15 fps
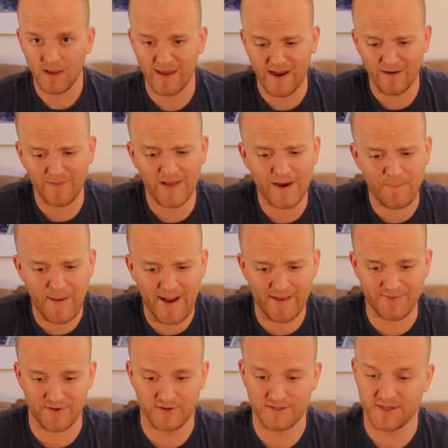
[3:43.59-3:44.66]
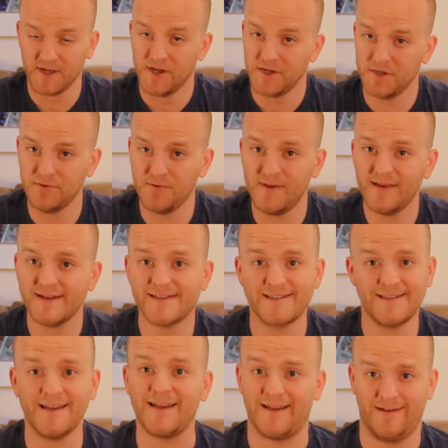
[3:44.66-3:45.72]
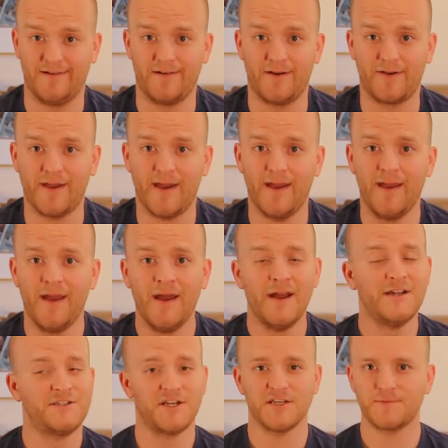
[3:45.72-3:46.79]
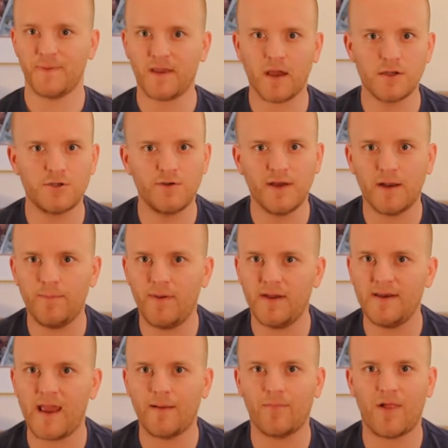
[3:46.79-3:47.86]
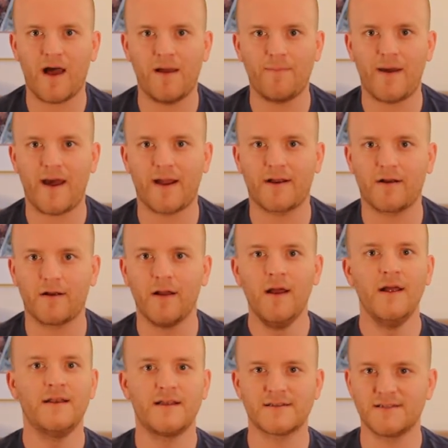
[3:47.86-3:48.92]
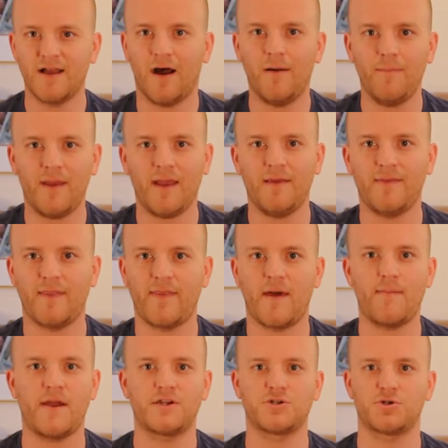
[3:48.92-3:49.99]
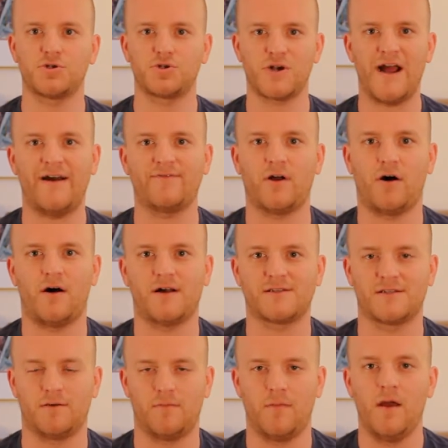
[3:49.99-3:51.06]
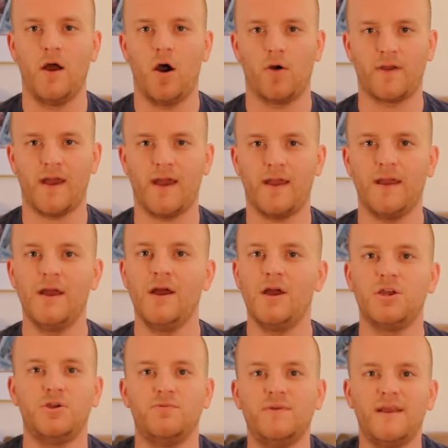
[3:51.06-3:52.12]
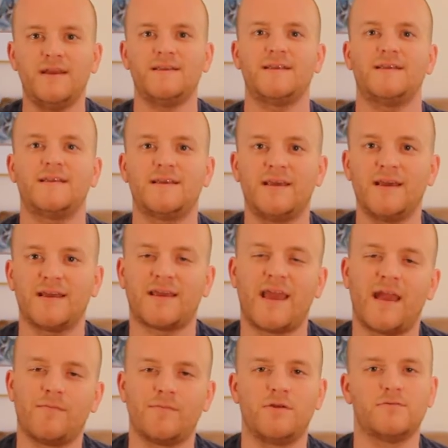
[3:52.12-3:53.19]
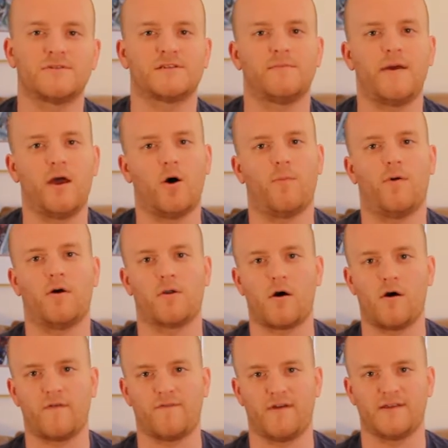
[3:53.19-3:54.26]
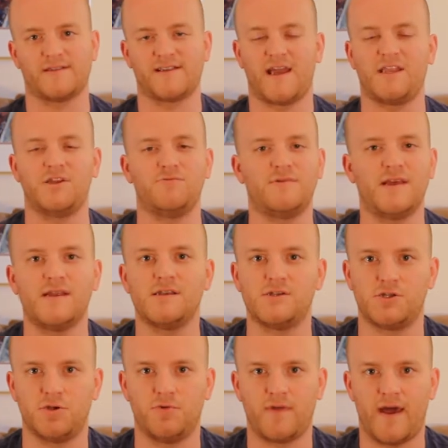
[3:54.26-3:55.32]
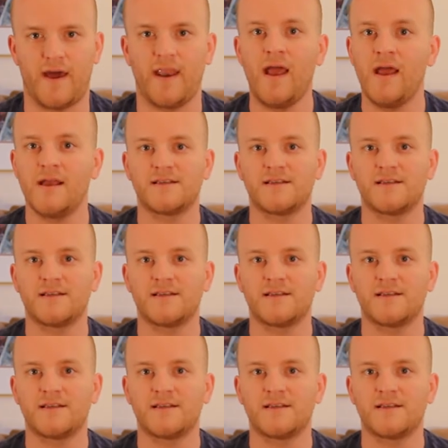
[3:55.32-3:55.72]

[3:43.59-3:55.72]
Carolina Panthers, you get a C, okay? Just because you get a big-name linebacker does not mean that makes your draft awesome, okay? You needed to get Cam Newton some help on offense, and you didn't do that.